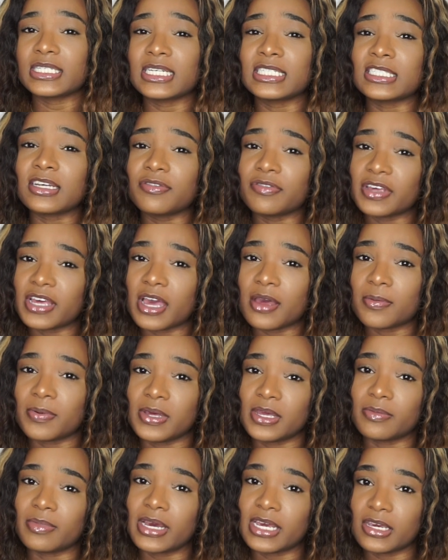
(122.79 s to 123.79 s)
as a
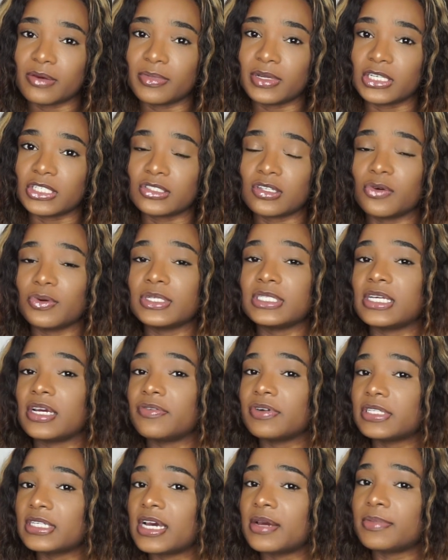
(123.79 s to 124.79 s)
VIP in my email, so obviously
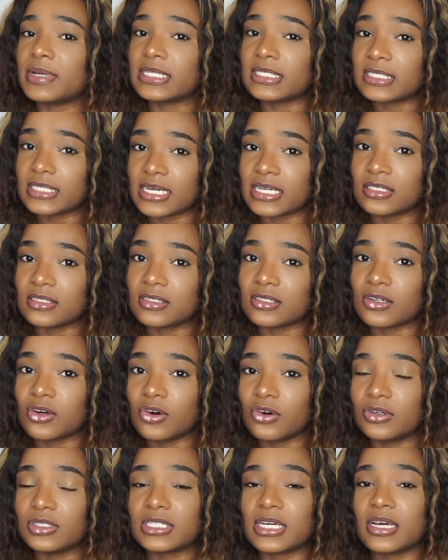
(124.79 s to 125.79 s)
every time they sent
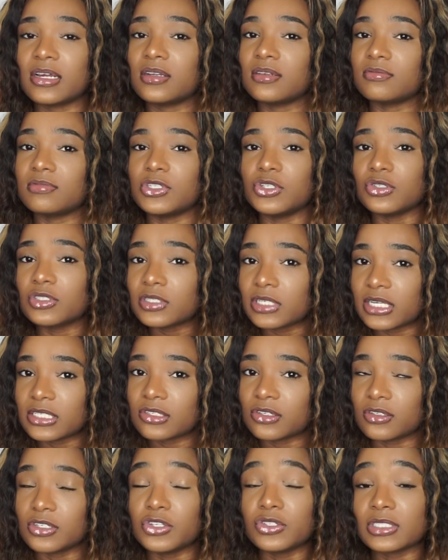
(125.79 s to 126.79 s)
out a
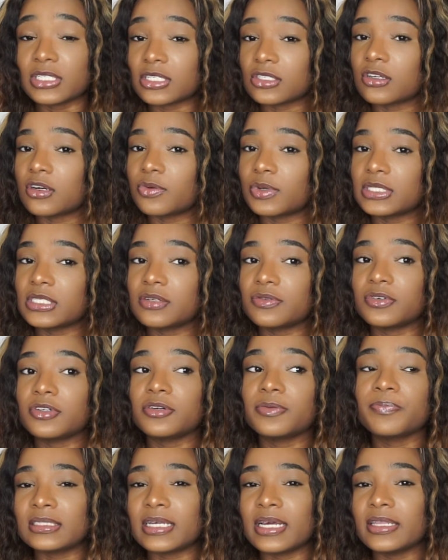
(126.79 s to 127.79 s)
newsletter or
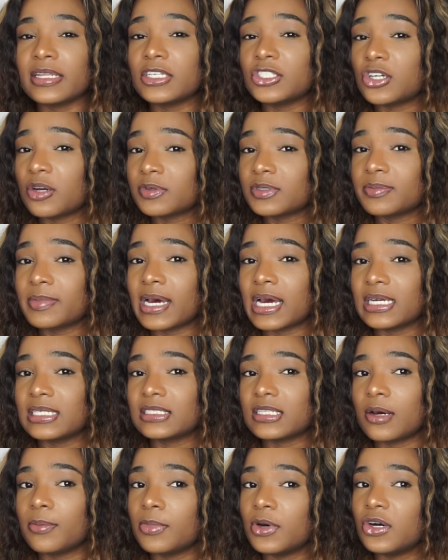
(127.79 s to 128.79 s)
whatever, and they dropped bags
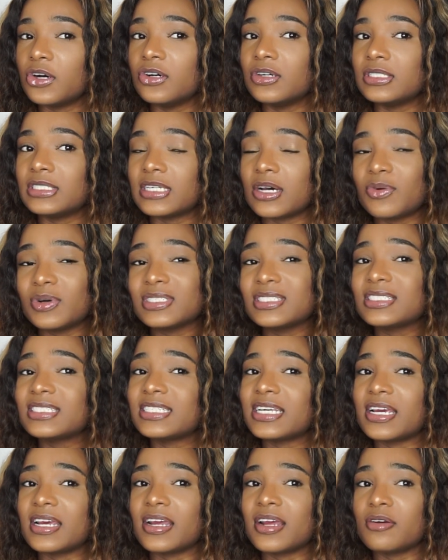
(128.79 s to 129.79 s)
about, I want to
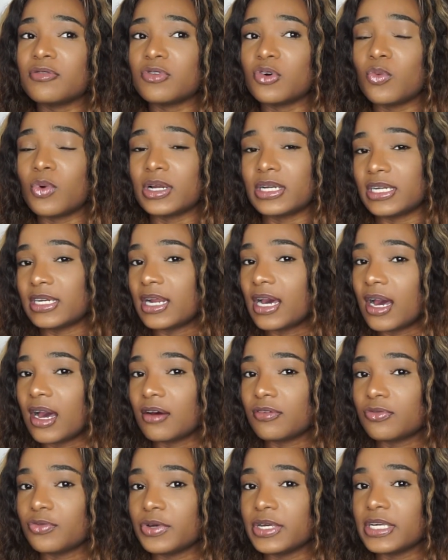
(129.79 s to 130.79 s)
say every
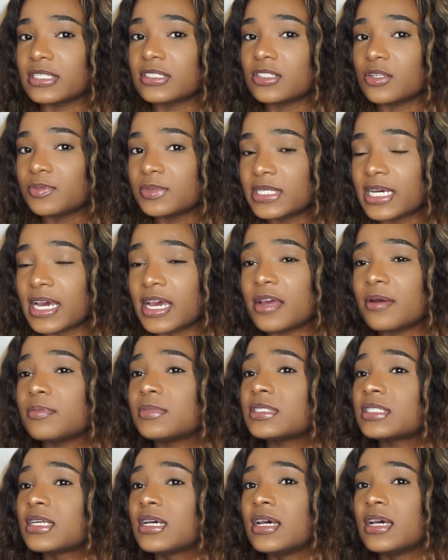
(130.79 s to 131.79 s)
1.5 weeks.
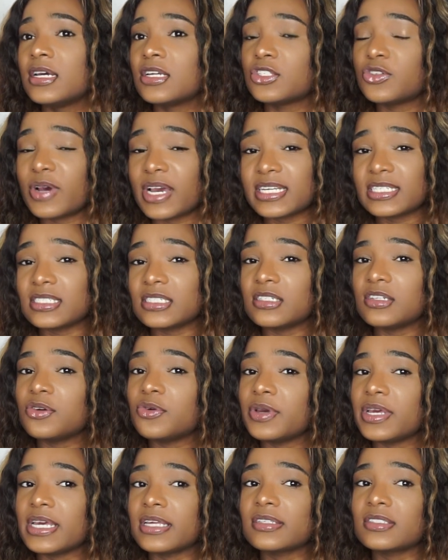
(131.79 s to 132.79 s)
Sometimes twice in the
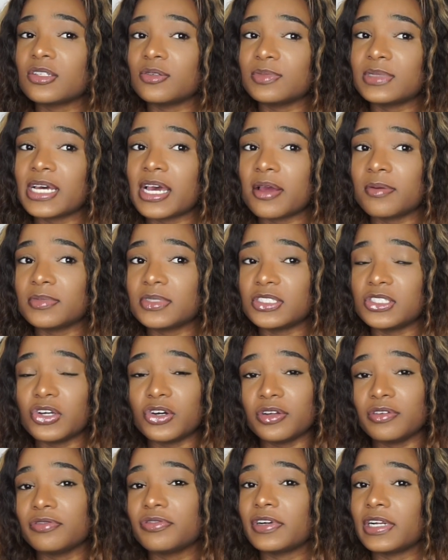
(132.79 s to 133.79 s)
week, sometimes
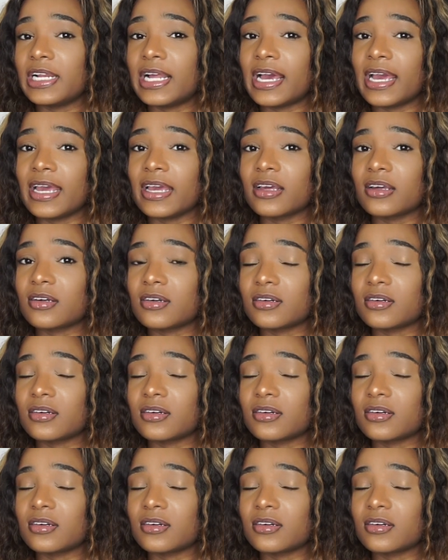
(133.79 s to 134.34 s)
none for like